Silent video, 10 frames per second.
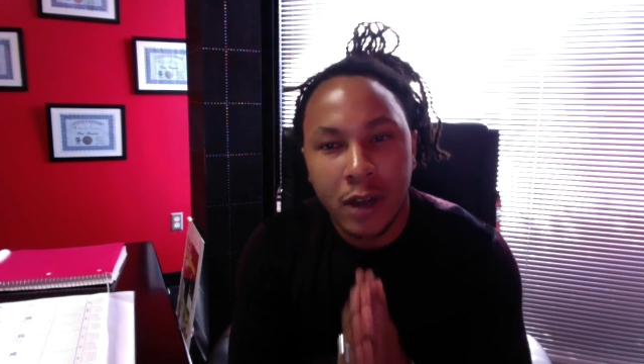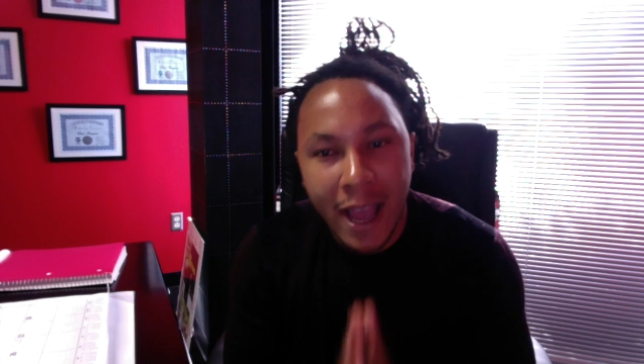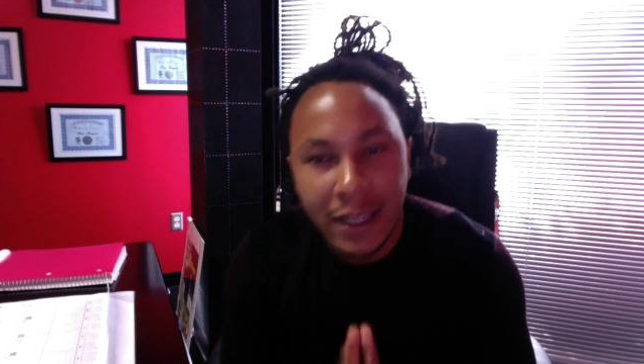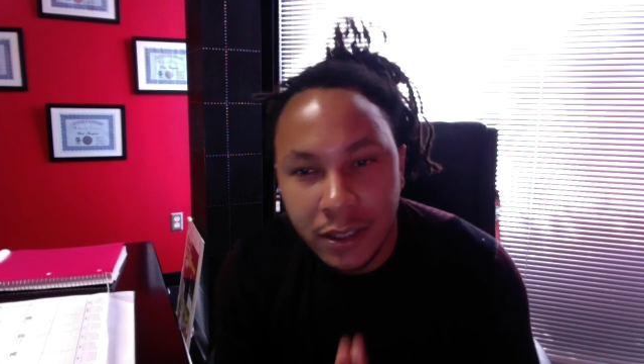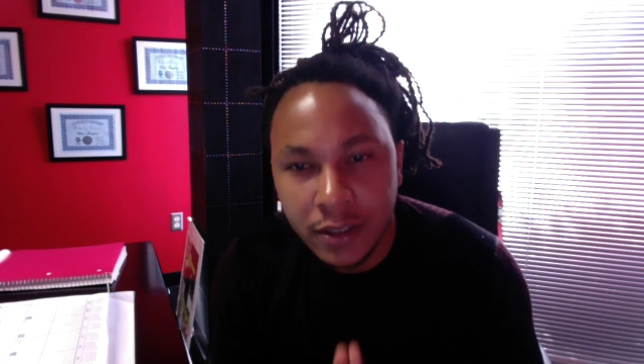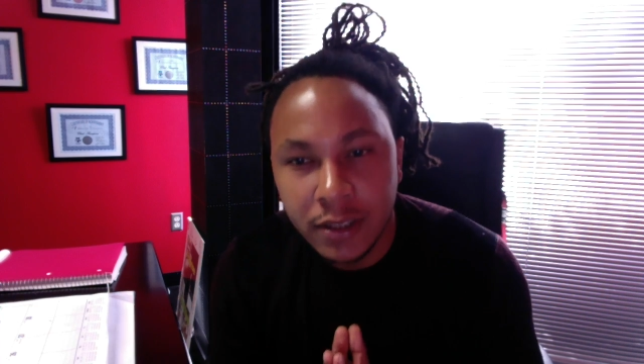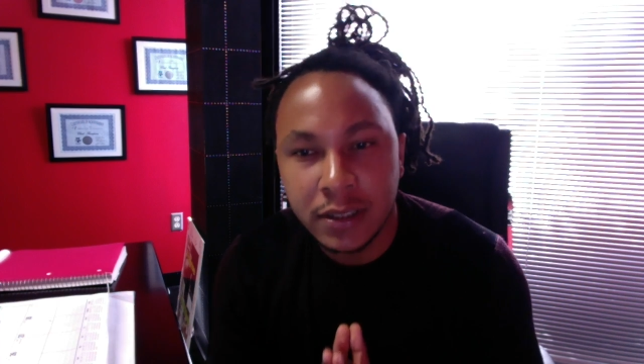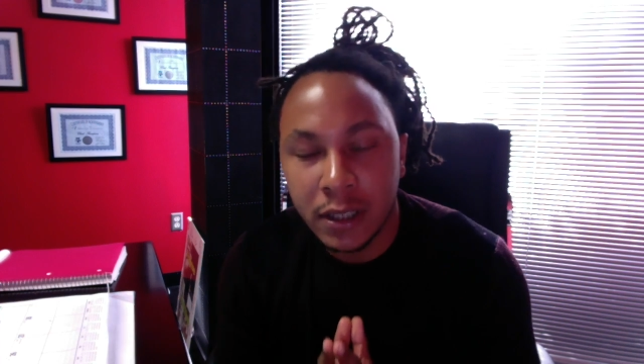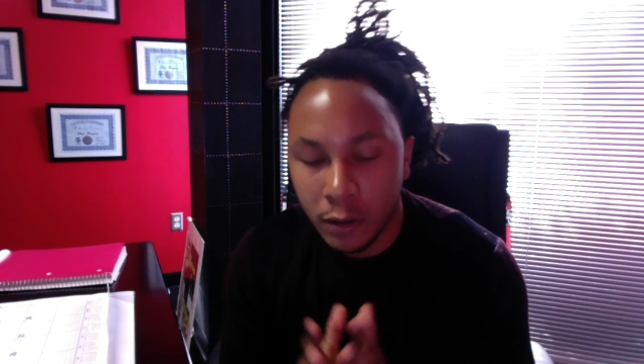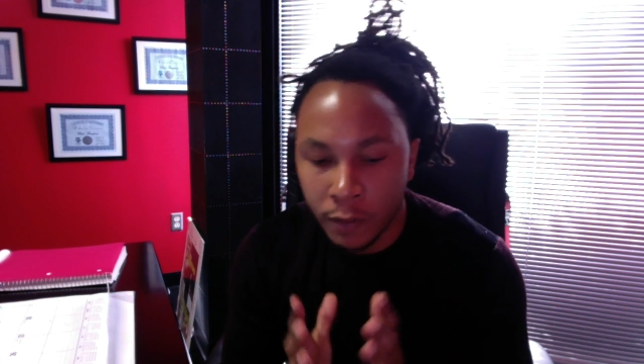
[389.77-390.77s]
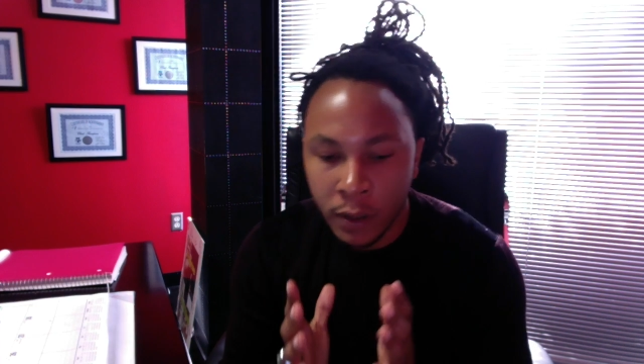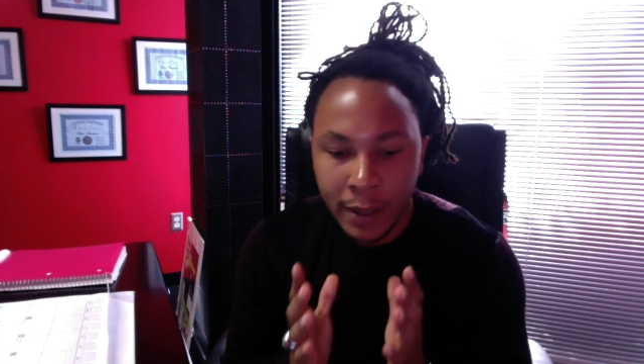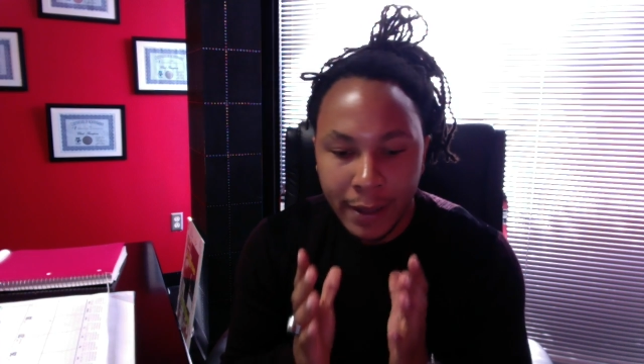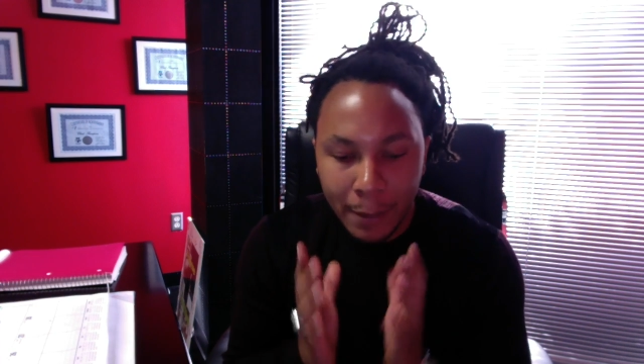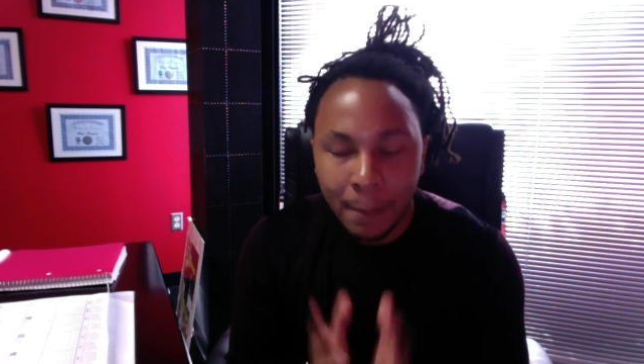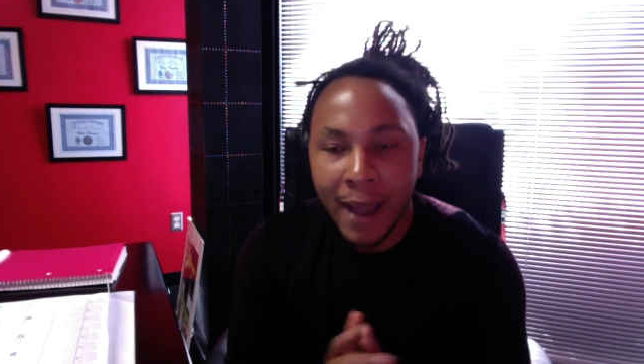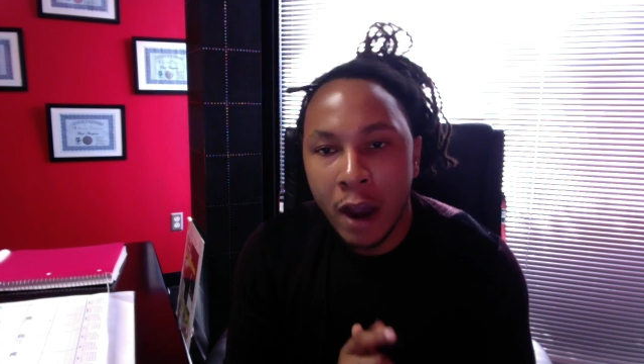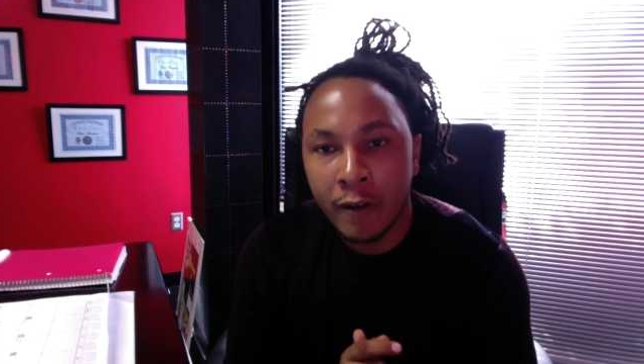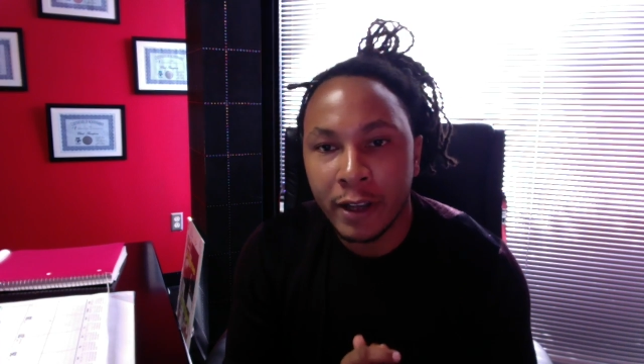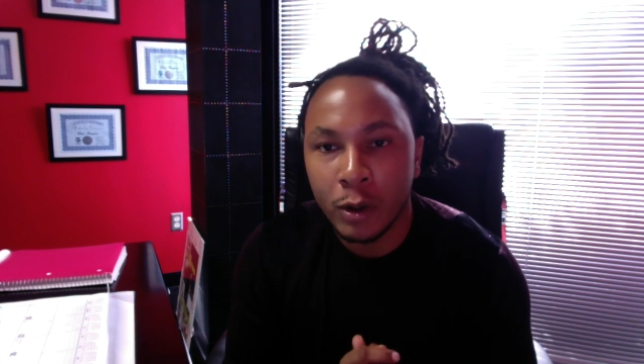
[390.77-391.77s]
asking yourself
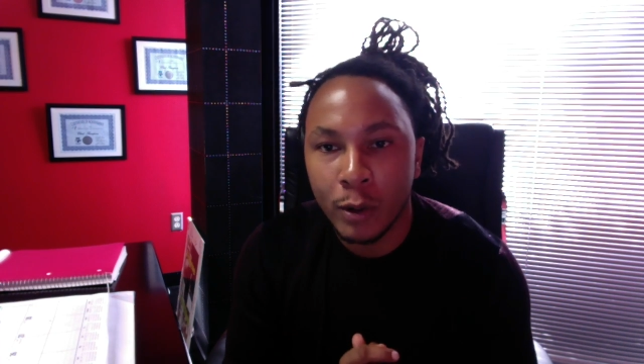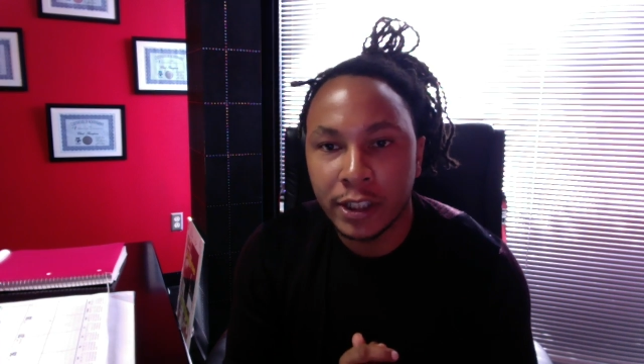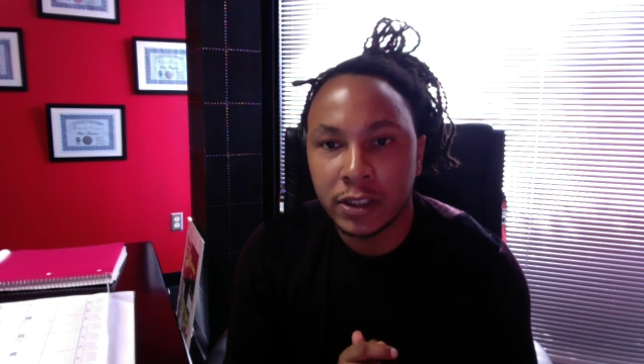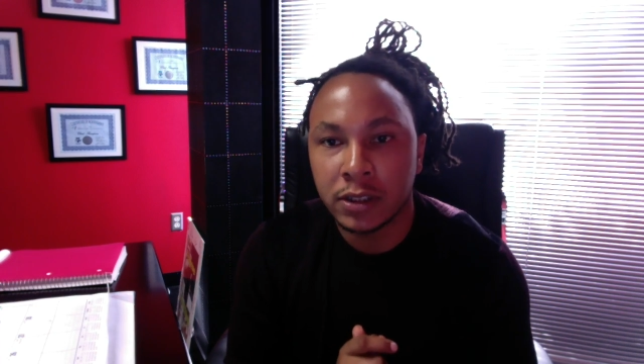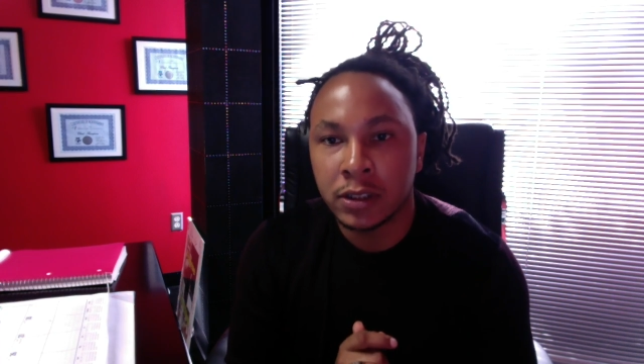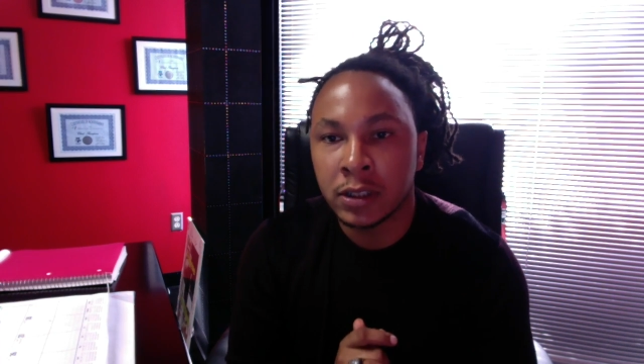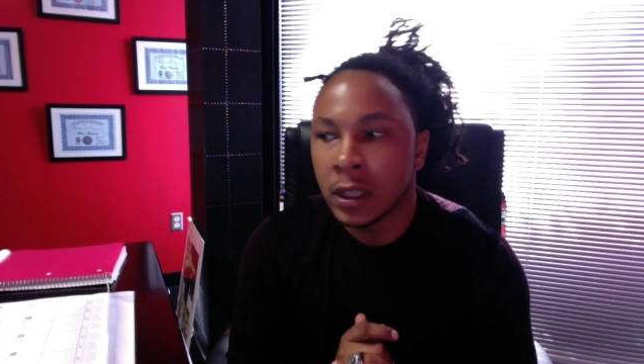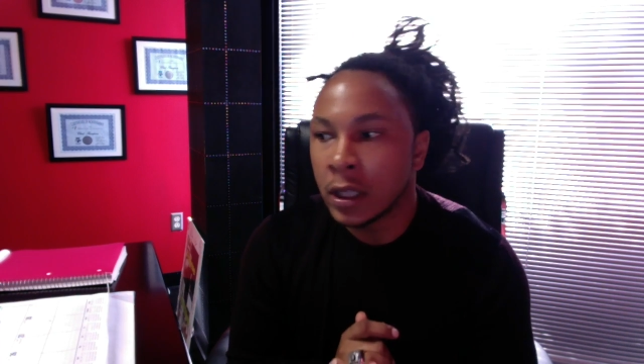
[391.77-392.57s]
empowering questions.